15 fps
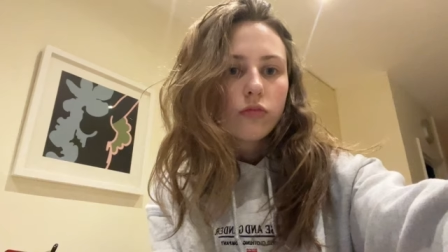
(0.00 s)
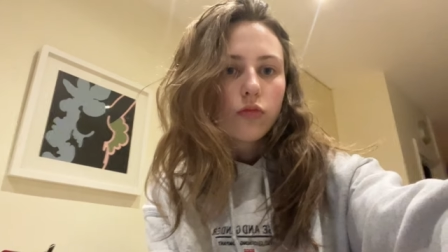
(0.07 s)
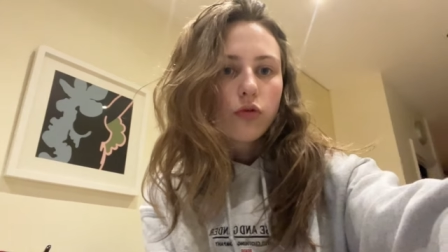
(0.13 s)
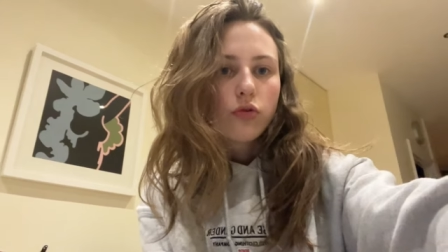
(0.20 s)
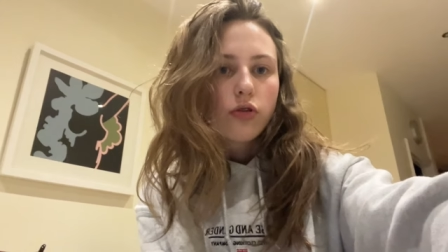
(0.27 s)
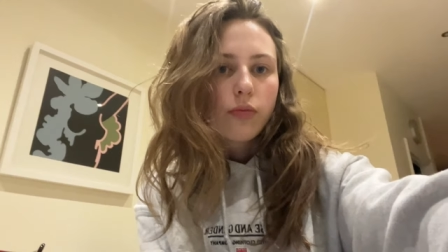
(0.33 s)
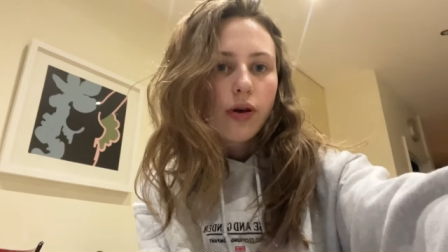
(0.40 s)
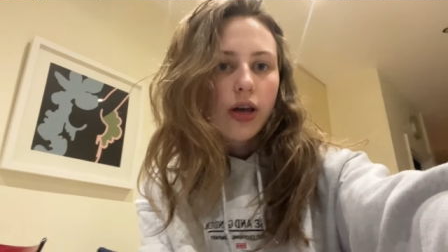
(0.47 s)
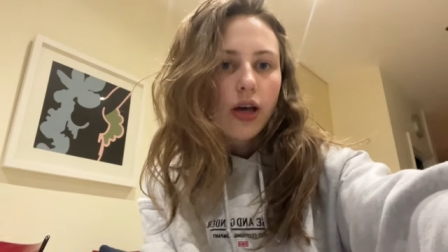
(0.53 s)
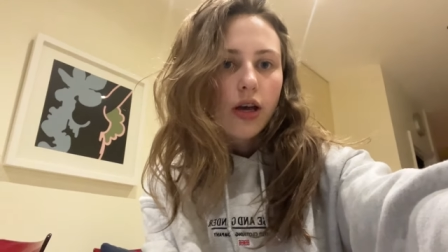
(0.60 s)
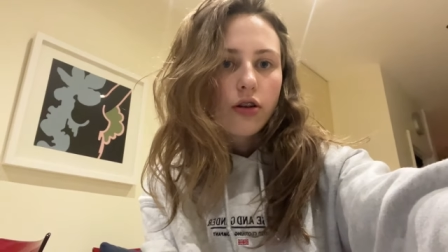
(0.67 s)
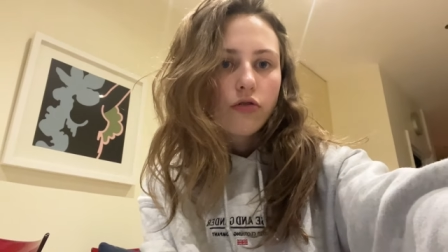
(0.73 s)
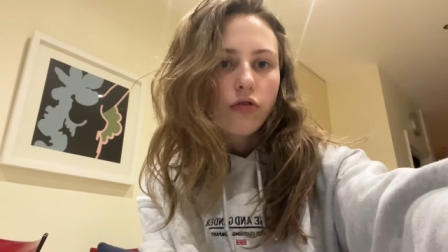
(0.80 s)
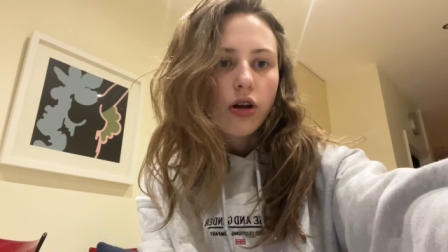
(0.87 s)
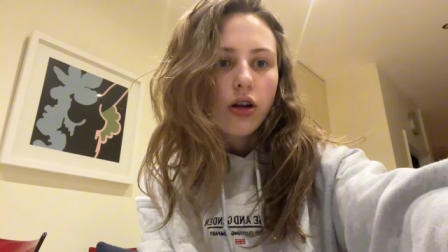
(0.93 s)
Also my
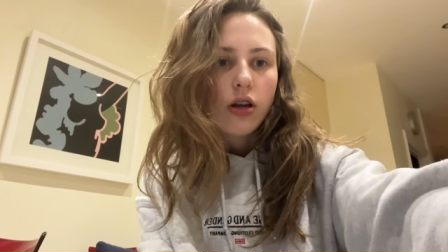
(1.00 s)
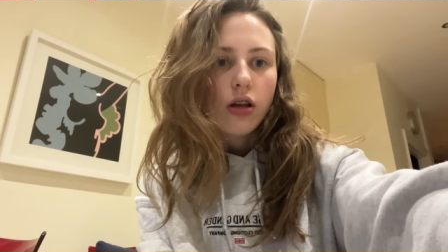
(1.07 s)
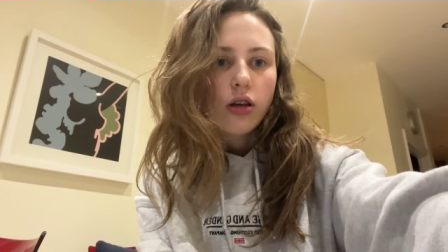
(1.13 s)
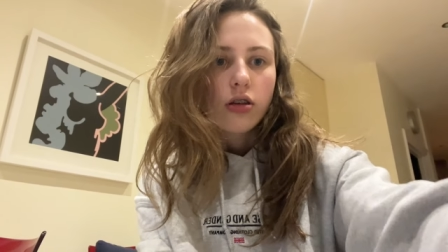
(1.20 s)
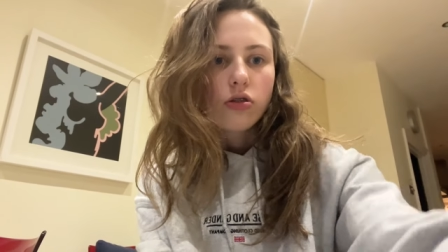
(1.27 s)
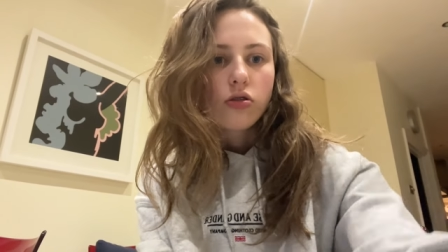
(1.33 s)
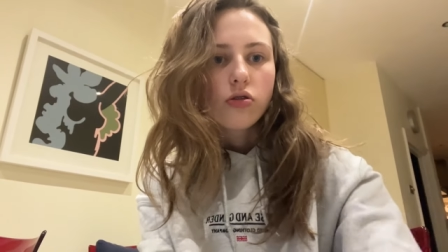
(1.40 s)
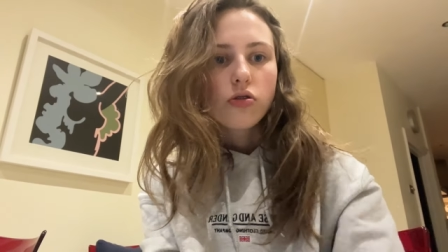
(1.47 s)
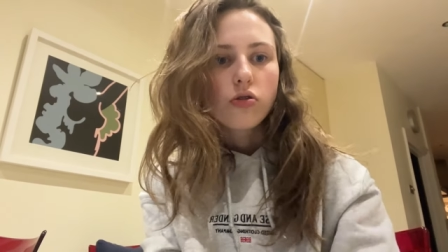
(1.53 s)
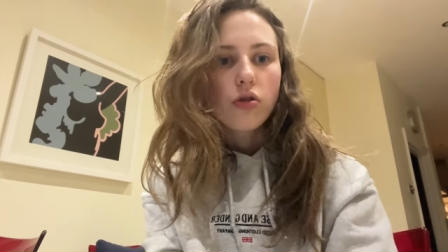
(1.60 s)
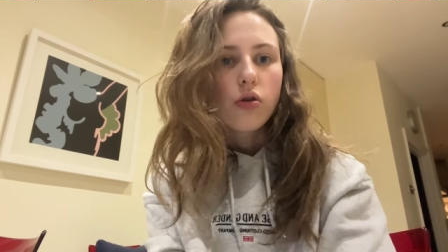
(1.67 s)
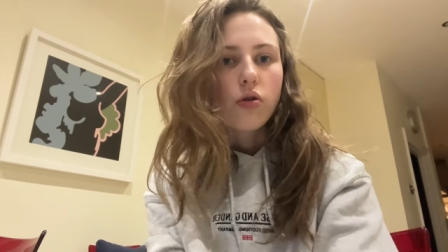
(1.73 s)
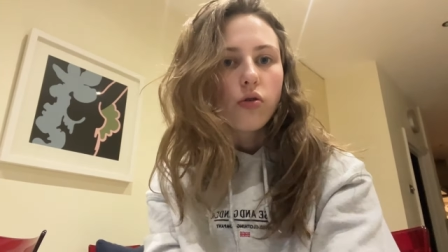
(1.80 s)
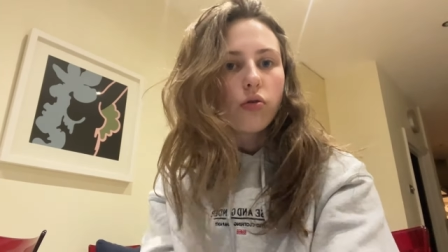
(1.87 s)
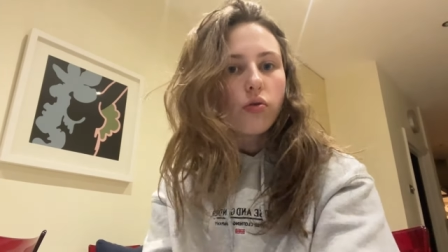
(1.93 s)
hair dried like
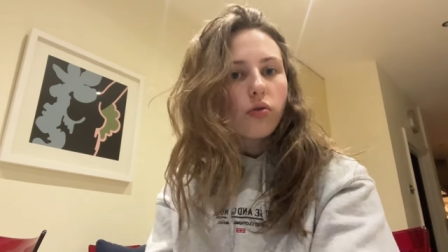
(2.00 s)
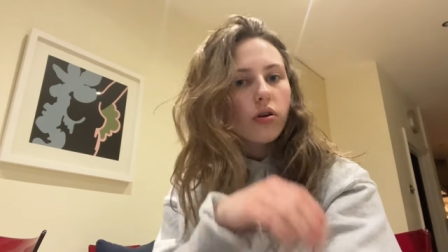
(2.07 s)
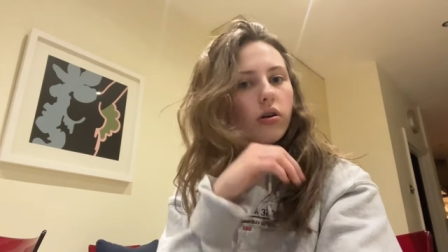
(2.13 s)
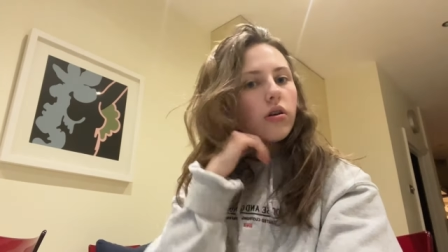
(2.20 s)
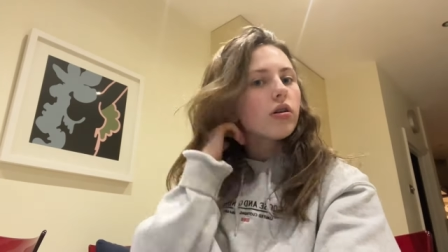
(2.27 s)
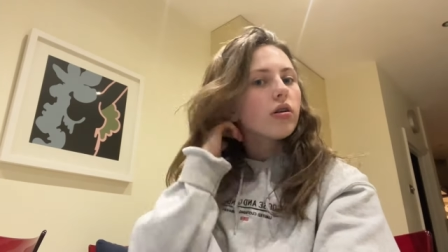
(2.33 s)
so